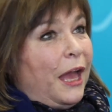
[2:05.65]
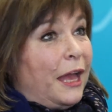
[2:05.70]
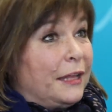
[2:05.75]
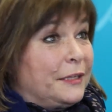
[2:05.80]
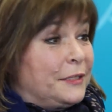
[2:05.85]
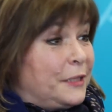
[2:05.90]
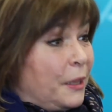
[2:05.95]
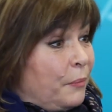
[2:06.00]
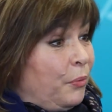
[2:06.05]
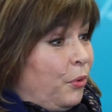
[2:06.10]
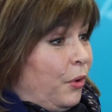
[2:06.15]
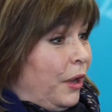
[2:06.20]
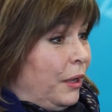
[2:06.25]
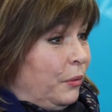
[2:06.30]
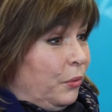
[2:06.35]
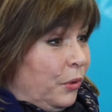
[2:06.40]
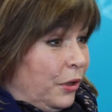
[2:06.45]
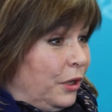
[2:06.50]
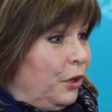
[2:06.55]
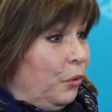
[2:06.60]
at some
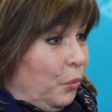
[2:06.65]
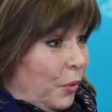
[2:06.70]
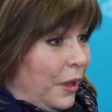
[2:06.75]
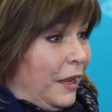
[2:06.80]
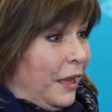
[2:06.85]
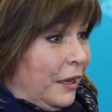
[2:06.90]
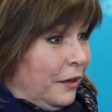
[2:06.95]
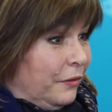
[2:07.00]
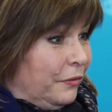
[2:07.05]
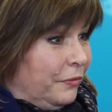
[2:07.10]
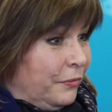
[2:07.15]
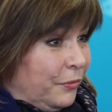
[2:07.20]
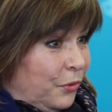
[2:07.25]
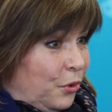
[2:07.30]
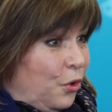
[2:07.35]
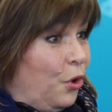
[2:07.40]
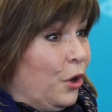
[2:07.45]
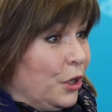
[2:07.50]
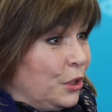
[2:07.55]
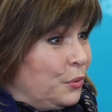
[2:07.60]
point, we're going to run out of
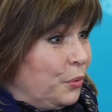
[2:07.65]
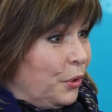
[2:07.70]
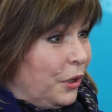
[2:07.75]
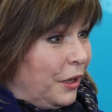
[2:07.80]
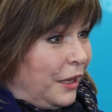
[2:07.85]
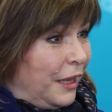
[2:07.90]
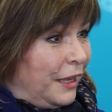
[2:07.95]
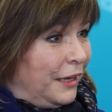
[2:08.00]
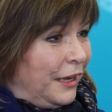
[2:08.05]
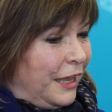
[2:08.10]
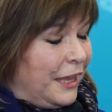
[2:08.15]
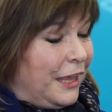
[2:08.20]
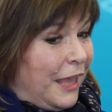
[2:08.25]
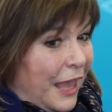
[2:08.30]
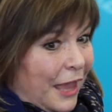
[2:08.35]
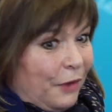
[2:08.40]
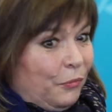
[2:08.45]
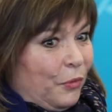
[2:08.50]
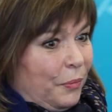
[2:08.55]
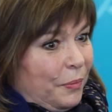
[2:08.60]
coursework, and he
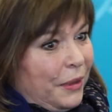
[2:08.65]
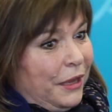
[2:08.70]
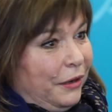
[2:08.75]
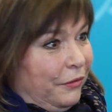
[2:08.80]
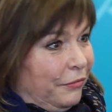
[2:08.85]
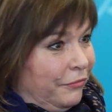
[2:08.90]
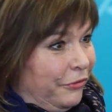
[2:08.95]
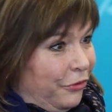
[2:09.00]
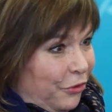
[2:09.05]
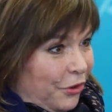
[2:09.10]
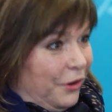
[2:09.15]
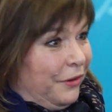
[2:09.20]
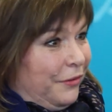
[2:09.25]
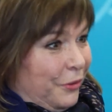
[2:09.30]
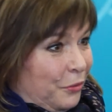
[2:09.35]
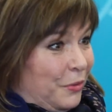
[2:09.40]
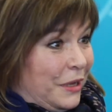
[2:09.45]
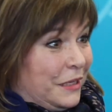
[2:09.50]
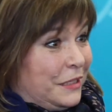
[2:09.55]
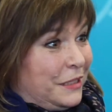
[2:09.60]
can't repeat for
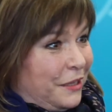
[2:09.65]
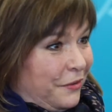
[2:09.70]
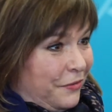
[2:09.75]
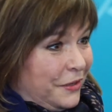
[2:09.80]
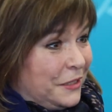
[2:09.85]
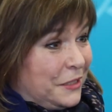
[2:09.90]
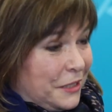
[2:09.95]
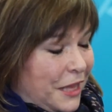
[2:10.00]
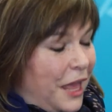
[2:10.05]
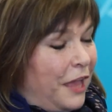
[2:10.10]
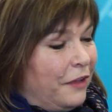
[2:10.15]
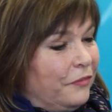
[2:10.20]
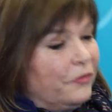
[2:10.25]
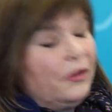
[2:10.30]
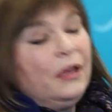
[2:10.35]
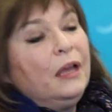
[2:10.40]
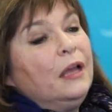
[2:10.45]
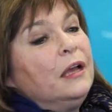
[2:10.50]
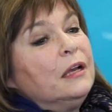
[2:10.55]
the rest of his life.